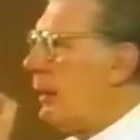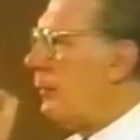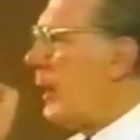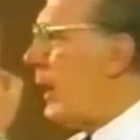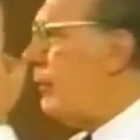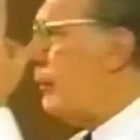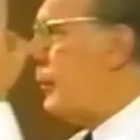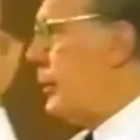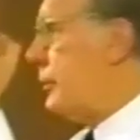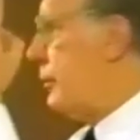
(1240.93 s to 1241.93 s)
If I have
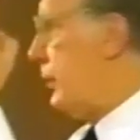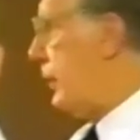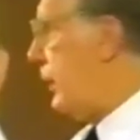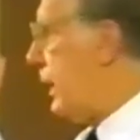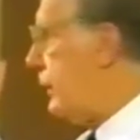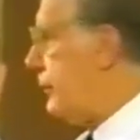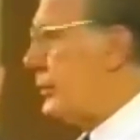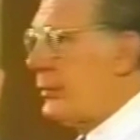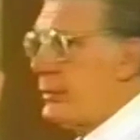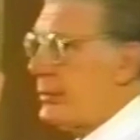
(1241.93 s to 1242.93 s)
a person with a lot of
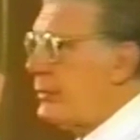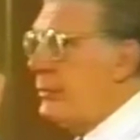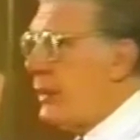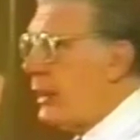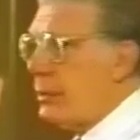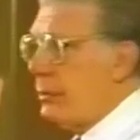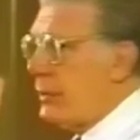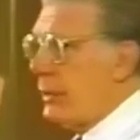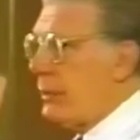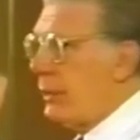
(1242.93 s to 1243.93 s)
resources who can't
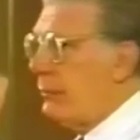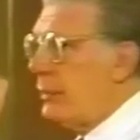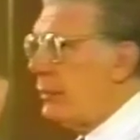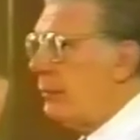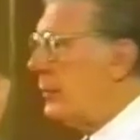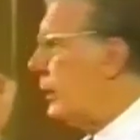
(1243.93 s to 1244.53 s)
do anything with them,